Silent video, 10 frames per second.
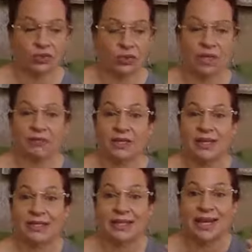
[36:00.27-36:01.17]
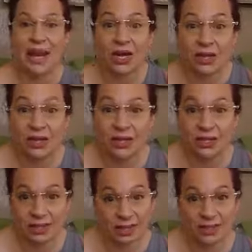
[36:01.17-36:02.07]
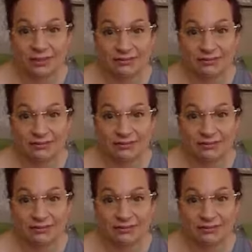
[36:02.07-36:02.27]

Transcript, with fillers: to it because inherently